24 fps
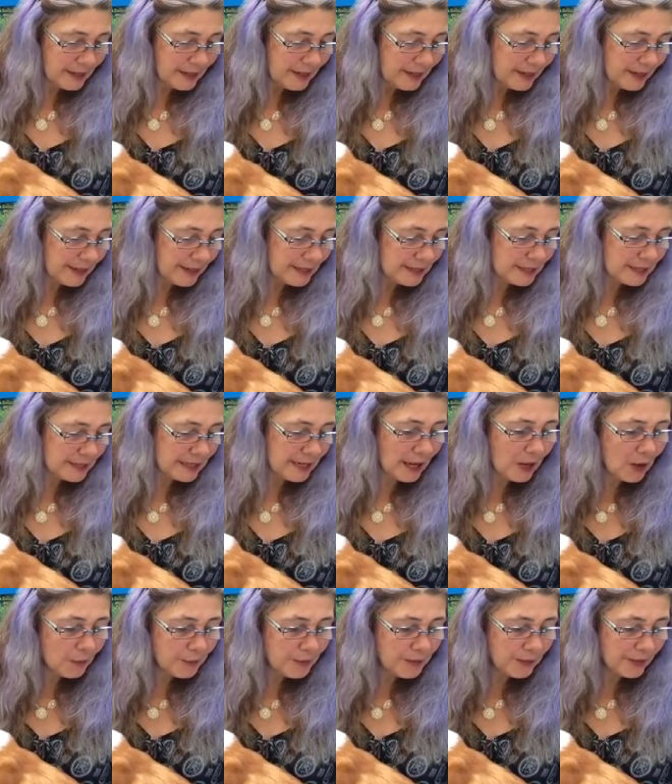It's to
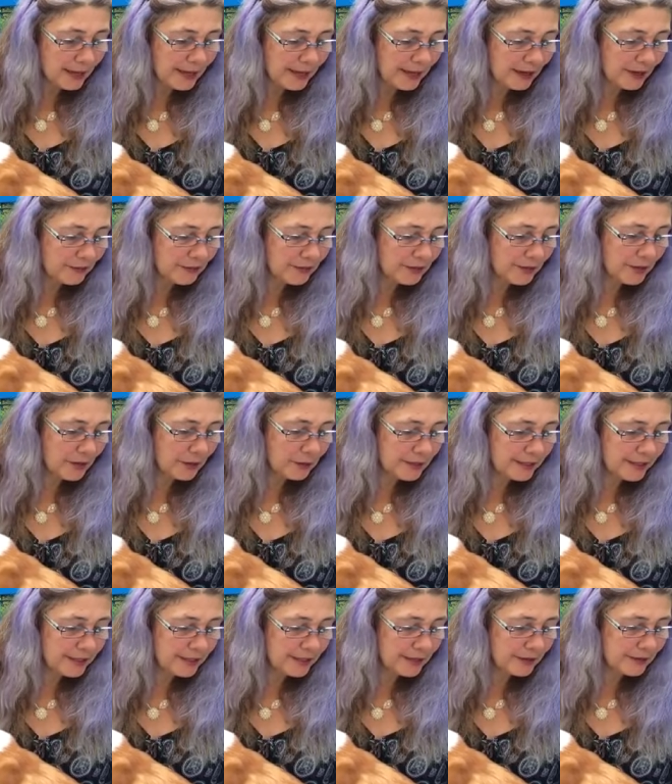help you have
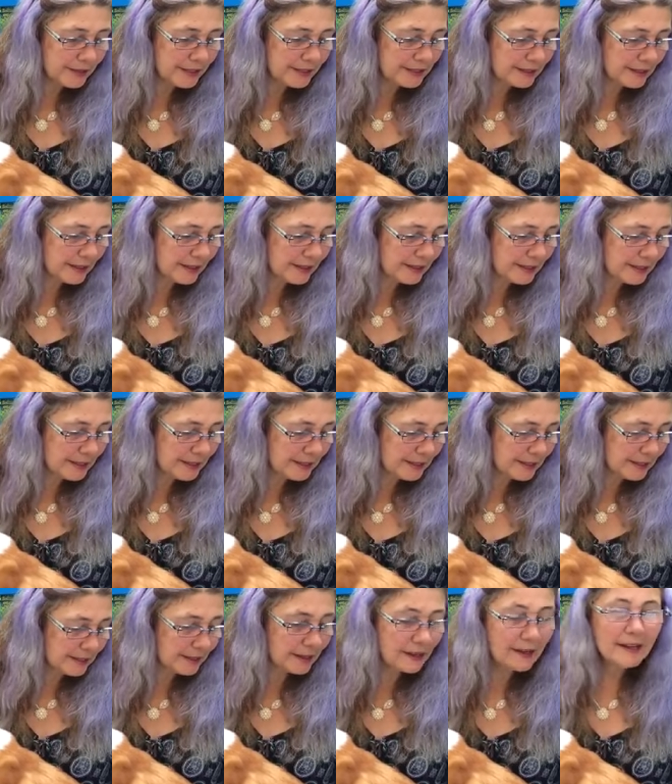coherent
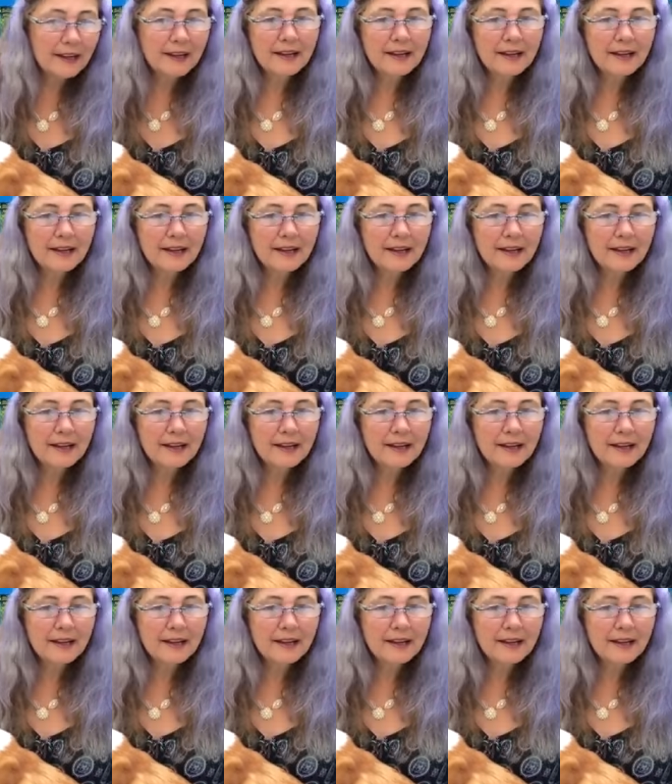thinking.